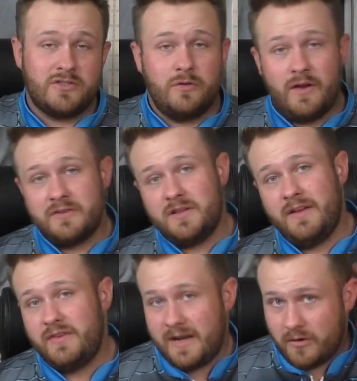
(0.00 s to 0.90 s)
so if I was a
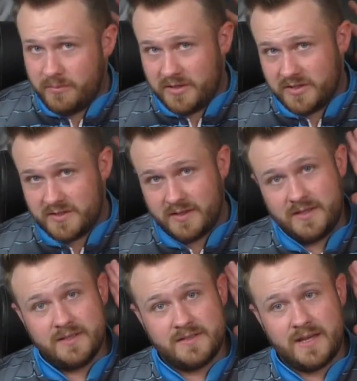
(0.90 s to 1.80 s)
left-hander, it would be just on
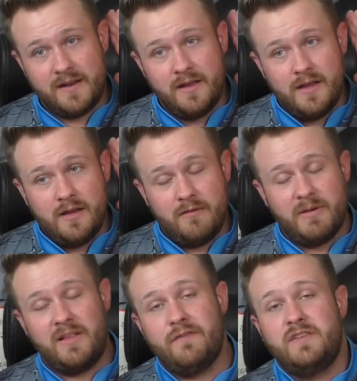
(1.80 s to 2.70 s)
the inside of
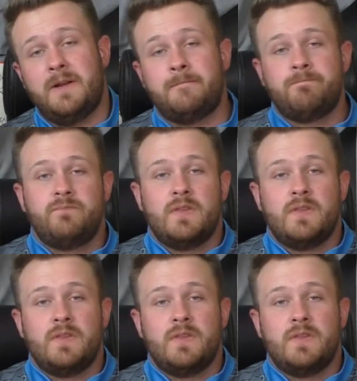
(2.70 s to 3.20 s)
my left ear.